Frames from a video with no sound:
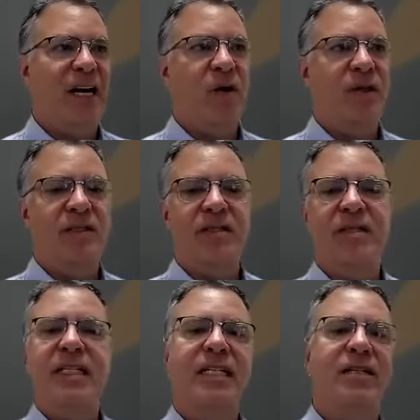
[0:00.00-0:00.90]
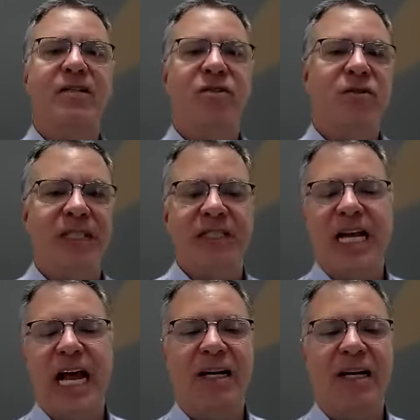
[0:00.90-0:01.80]
oh, this is the industry
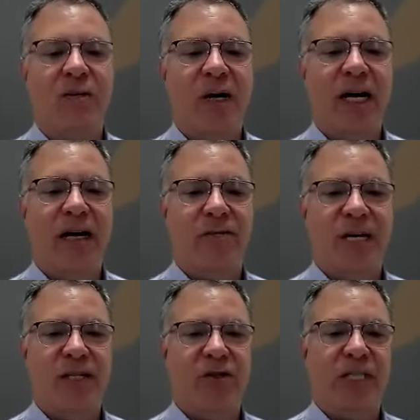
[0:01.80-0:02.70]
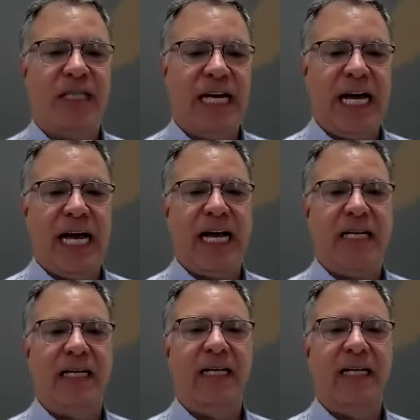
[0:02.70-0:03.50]
standard way of measuring CAC.